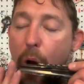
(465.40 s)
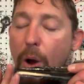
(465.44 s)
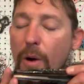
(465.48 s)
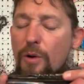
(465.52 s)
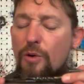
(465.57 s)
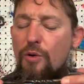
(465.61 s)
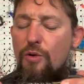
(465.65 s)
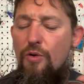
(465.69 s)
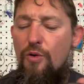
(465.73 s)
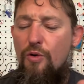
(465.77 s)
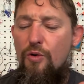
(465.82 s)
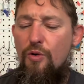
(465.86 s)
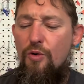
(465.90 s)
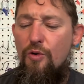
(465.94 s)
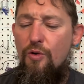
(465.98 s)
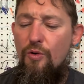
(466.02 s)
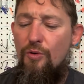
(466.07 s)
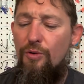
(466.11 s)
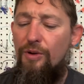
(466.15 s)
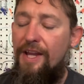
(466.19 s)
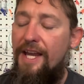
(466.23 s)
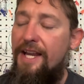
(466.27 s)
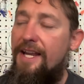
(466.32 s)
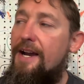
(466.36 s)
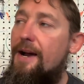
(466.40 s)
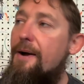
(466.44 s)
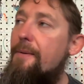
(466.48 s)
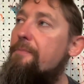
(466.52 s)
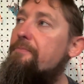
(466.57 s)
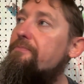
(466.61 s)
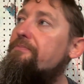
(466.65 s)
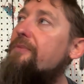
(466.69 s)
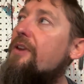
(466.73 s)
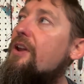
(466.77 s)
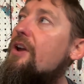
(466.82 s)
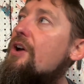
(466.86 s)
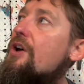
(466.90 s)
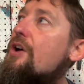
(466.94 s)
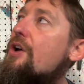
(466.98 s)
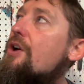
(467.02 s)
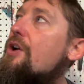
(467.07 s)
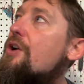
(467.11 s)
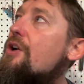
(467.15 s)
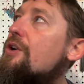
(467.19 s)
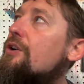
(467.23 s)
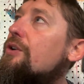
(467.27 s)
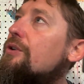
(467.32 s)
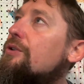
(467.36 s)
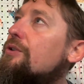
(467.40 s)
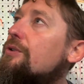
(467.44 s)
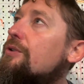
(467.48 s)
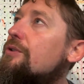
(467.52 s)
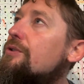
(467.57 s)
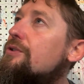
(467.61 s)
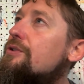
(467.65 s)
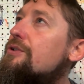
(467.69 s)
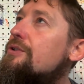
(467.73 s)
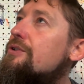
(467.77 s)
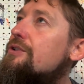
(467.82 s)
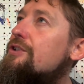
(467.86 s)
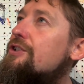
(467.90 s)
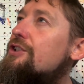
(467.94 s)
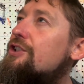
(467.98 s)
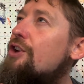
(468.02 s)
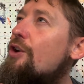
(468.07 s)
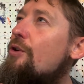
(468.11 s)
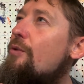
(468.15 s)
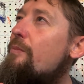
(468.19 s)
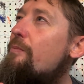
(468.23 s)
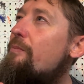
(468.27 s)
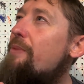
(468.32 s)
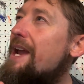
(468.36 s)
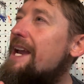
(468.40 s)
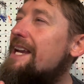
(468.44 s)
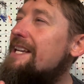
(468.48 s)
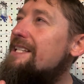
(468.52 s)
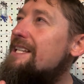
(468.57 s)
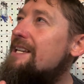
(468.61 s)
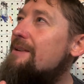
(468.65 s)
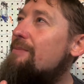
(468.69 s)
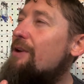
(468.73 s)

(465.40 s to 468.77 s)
Ooh, like a so bassy,